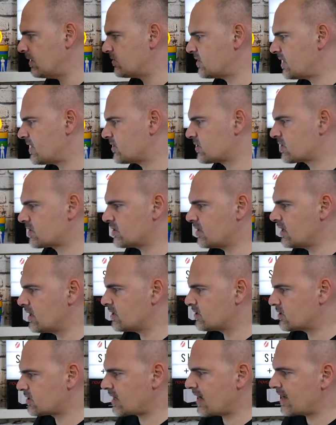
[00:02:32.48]
task
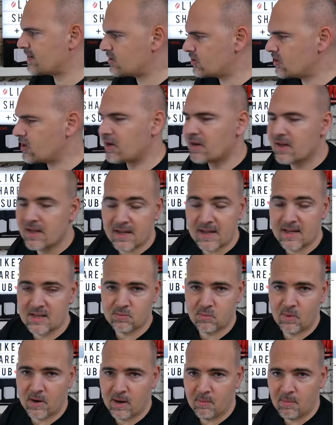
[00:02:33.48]
scheduler
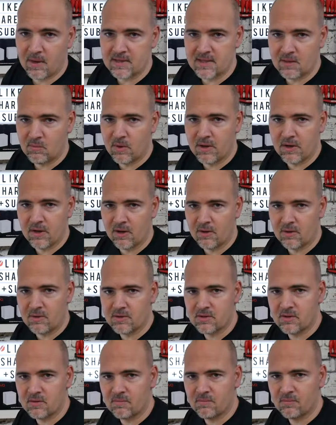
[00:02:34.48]
is where basically
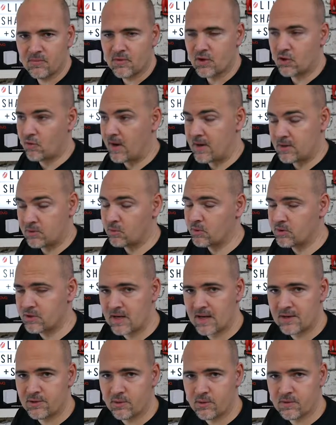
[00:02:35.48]
Windows creates all the
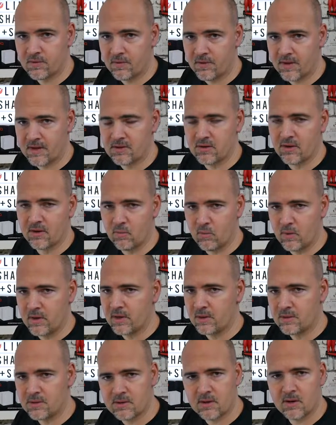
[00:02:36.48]
schedules for things like
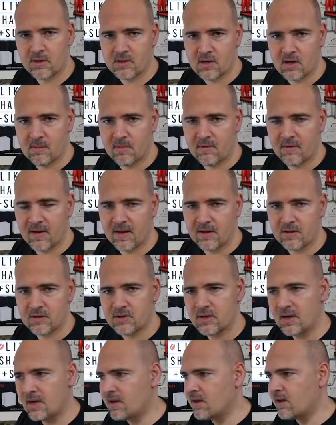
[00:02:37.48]
Windows startup
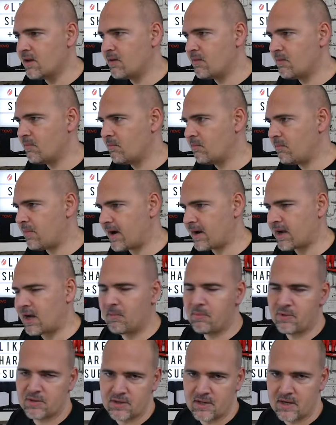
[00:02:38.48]
events,
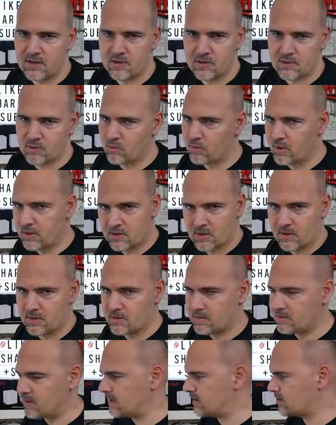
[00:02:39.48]
backup procedures, all those
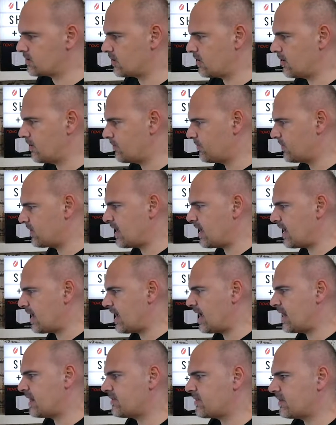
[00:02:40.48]
kinds of things. So
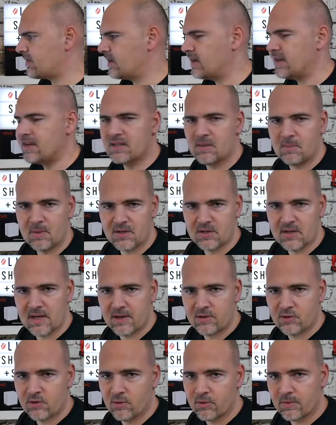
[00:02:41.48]
anything that needs to be
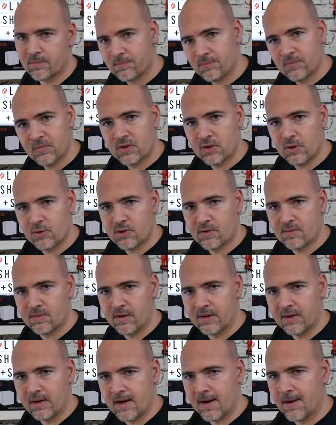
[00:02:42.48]
scheduled, you should
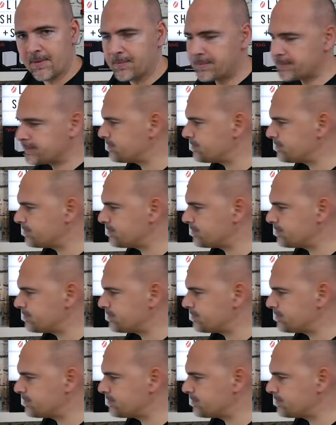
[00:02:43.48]
find in here.